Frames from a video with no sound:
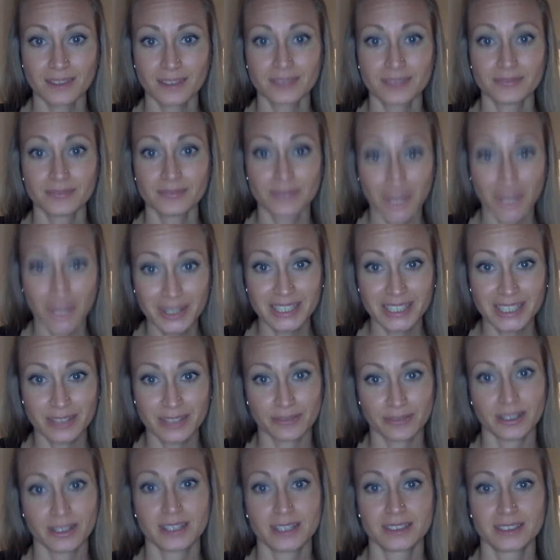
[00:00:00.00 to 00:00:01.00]
Very
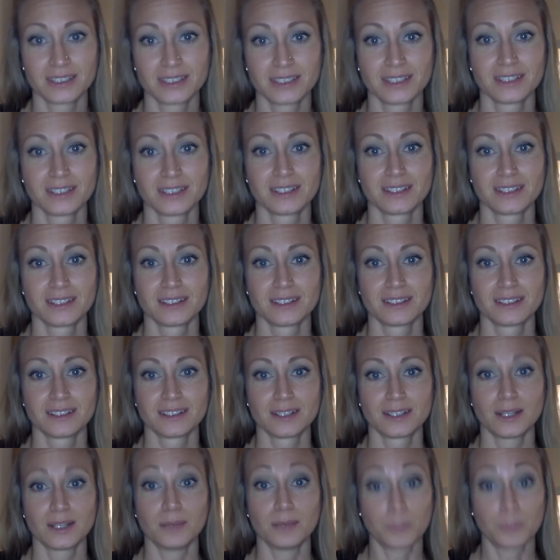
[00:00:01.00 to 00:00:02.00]
different
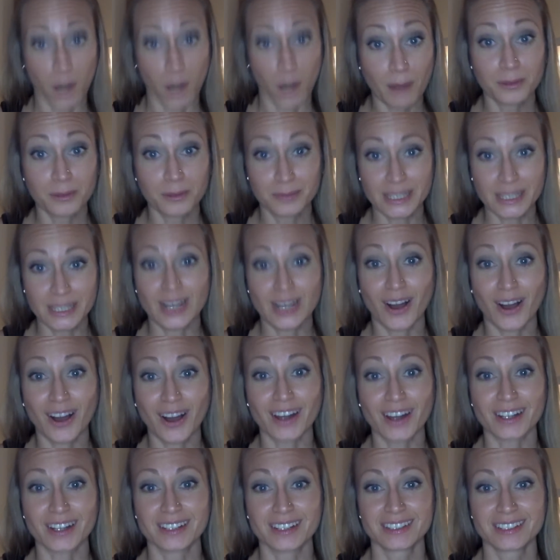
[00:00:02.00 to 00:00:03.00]
probably
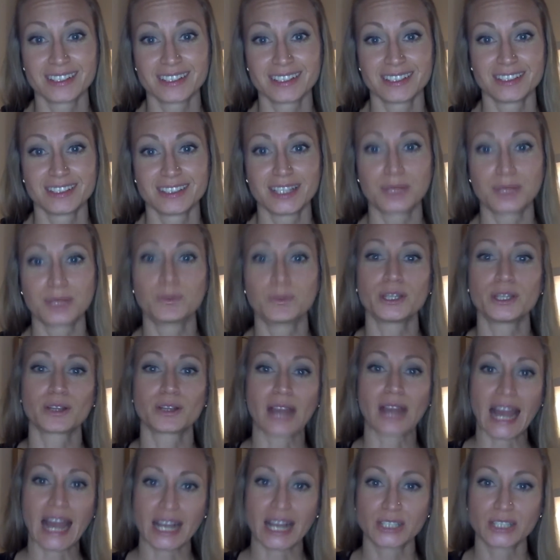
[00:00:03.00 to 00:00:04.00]
are, like what
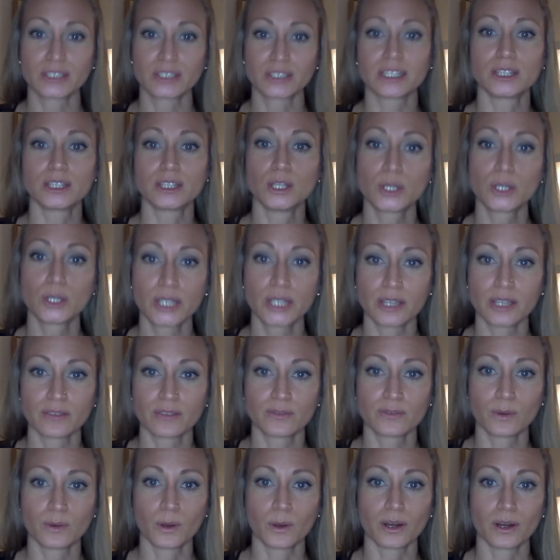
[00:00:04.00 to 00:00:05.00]
you're actually looking
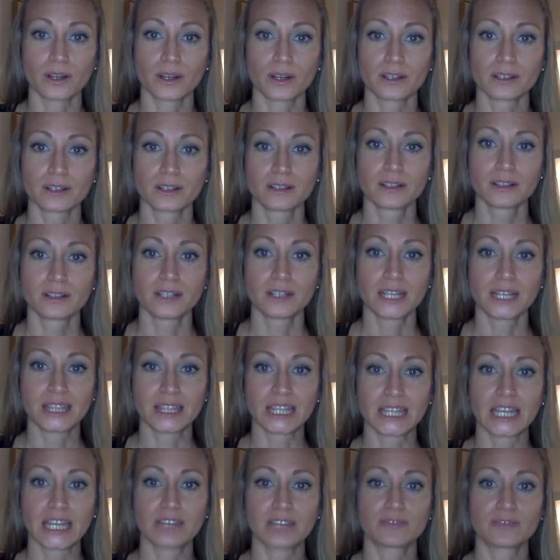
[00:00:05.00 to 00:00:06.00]
for in
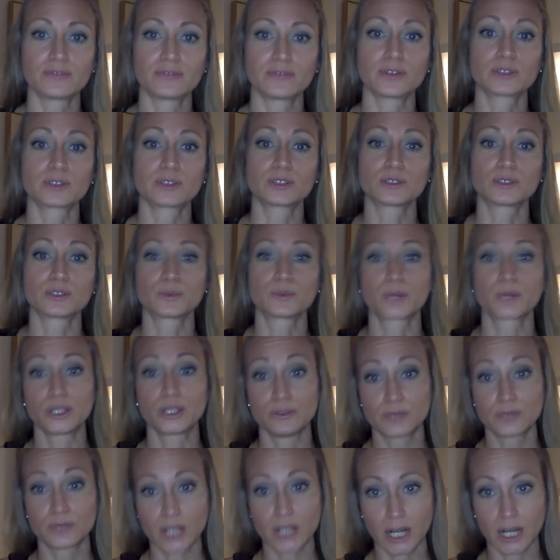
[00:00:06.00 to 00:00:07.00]
life versus where
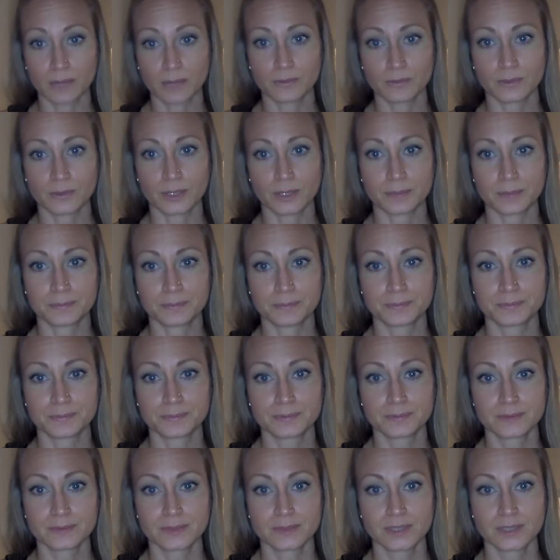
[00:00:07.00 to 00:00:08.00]
you've come from.
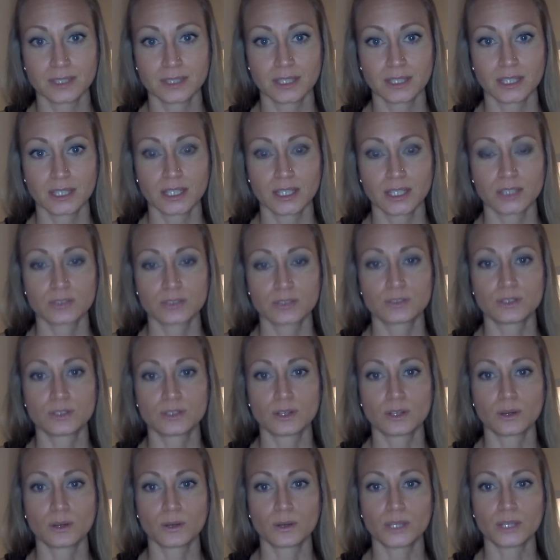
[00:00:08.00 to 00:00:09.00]

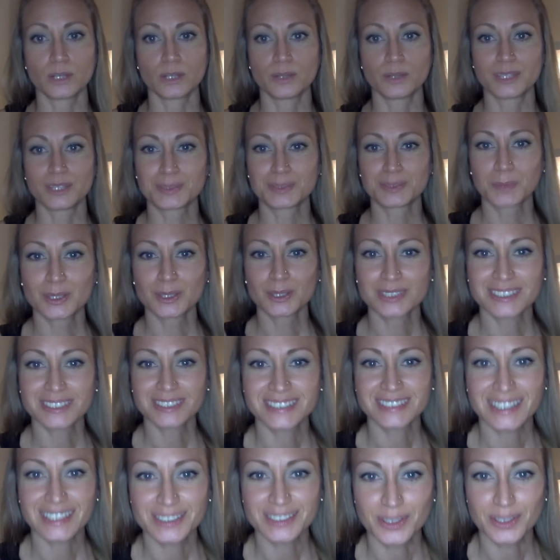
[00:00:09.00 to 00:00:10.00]
So, you know, this
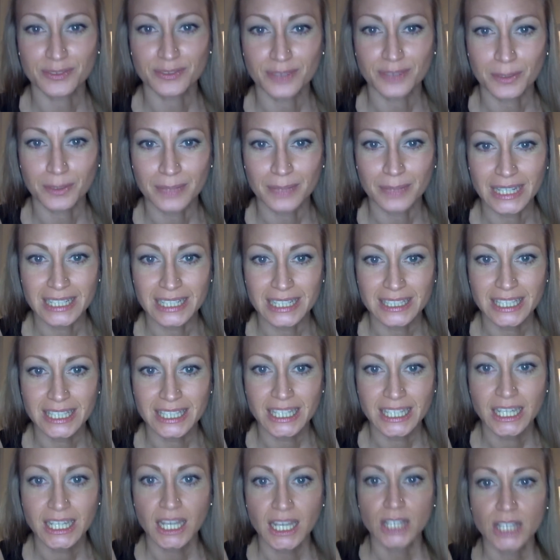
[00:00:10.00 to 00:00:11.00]
person says they're from
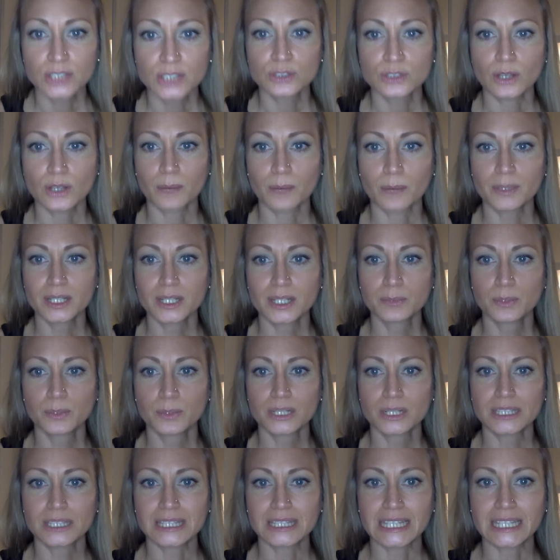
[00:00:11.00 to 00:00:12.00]
Italy. So I'm going to
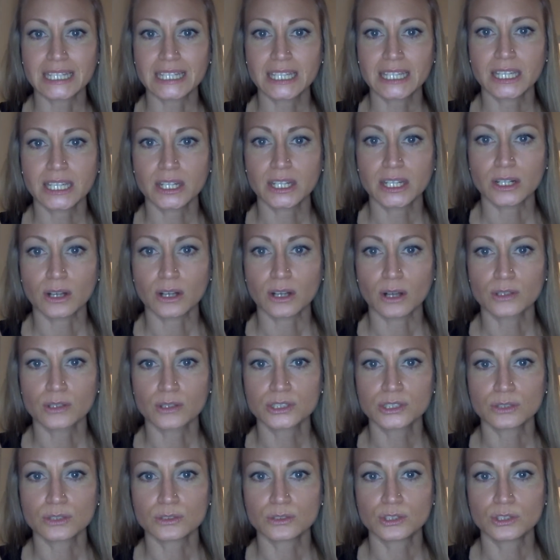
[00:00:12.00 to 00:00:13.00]
put a link here
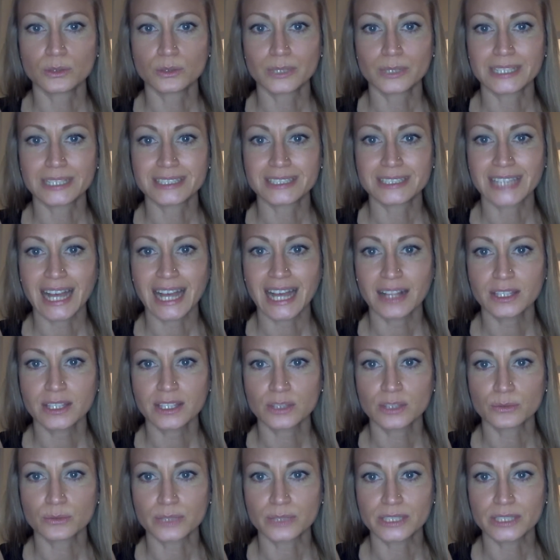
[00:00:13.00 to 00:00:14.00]
also to an
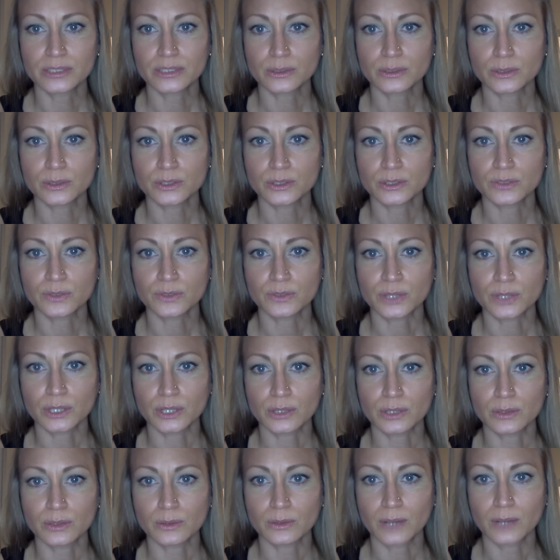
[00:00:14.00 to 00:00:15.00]
Italian resource for
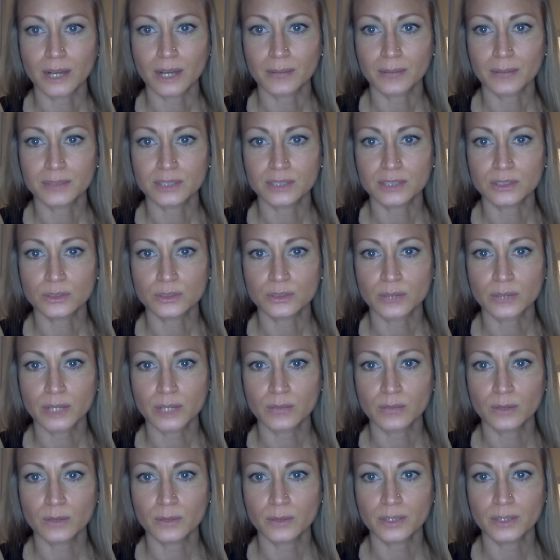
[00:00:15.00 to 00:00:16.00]
you. Um, it's this
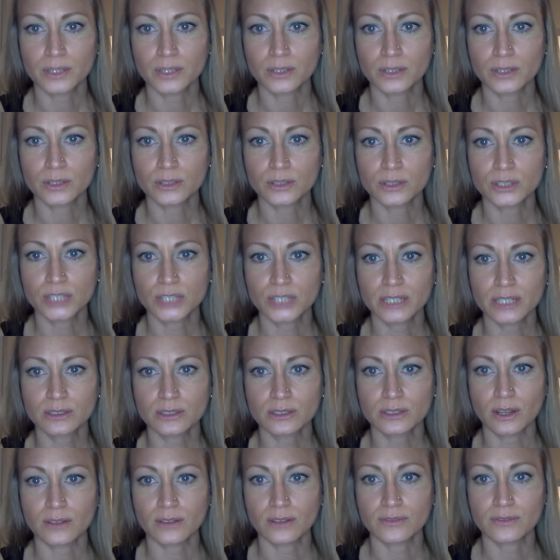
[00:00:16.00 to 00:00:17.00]
great woman. Her channel is
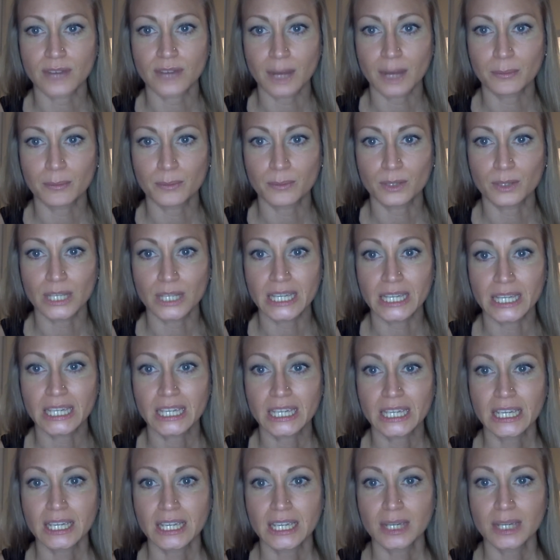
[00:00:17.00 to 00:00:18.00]
called Vappole.
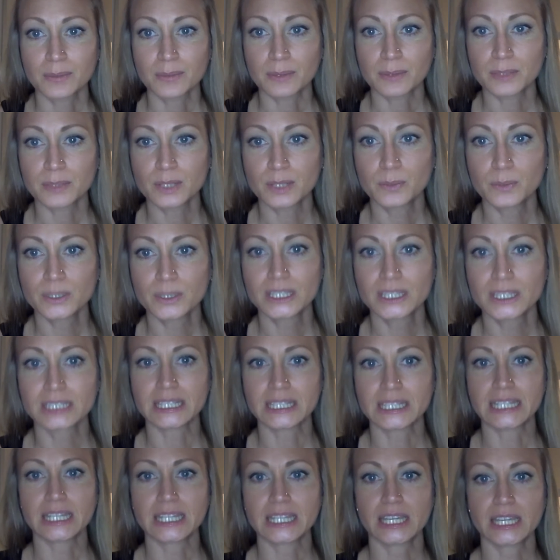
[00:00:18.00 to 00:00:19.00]
I'm going to put the
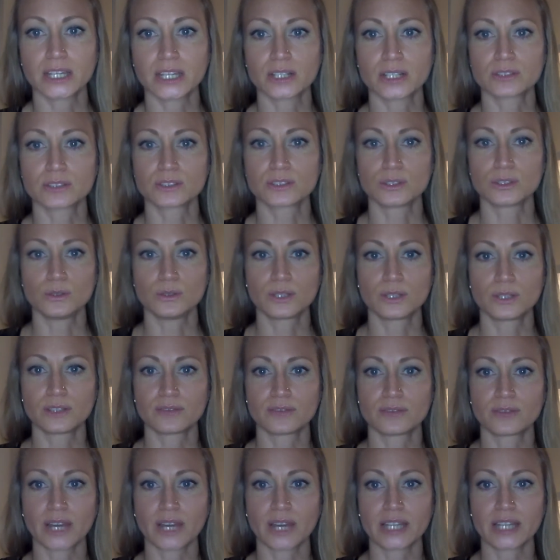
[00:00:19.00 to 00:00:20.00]
link here so you
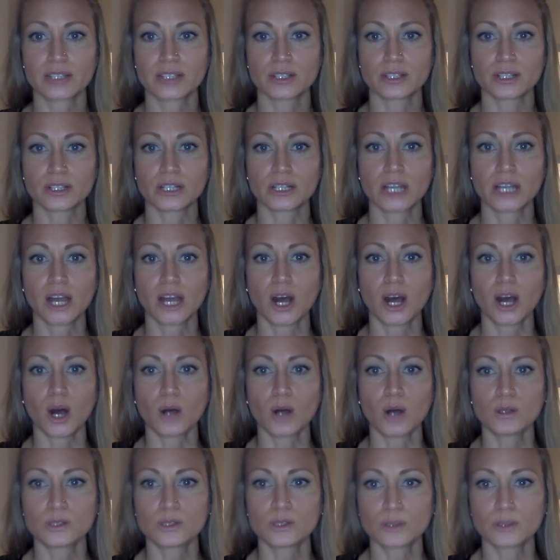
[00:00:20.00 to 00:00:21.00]
can find her.
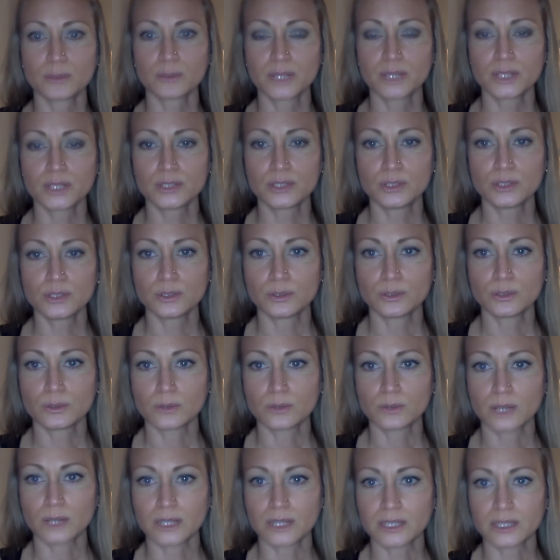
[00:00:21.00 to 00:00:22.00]
Also, I'm going to
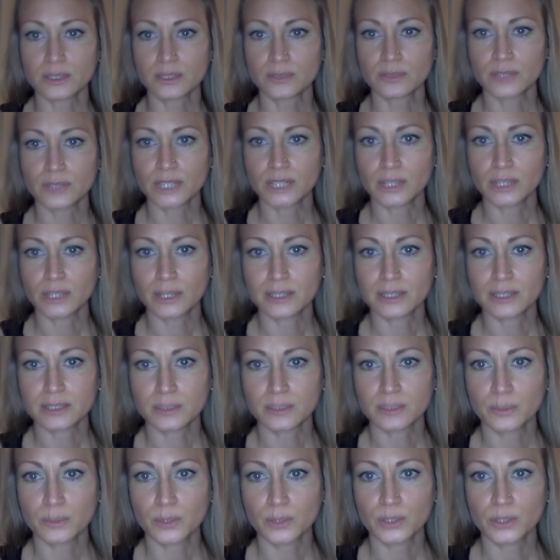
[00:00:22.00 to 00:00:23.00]
do a little video at
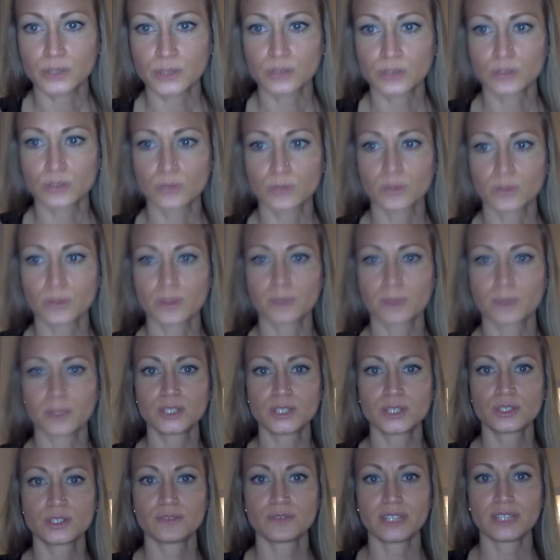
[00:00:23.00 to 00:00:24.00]
some point soon with a
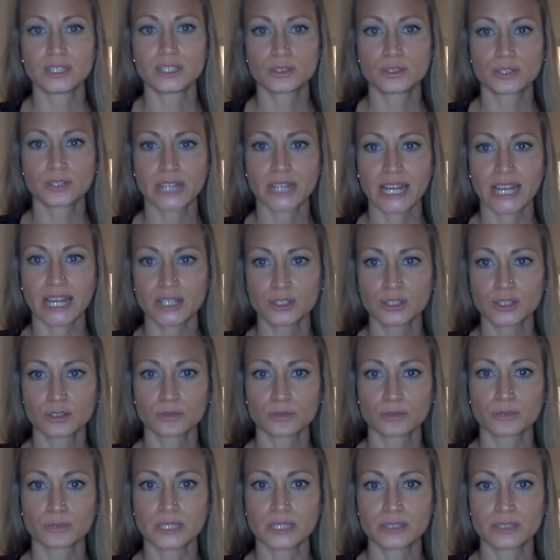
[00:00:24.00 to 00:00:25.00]
bunch of international
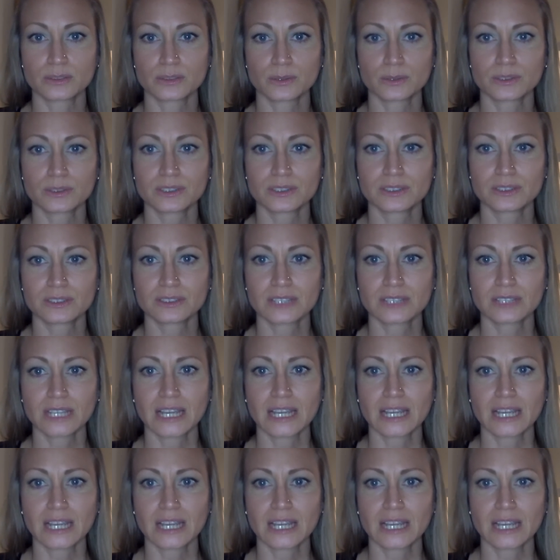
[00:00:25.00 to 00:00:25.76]
resources.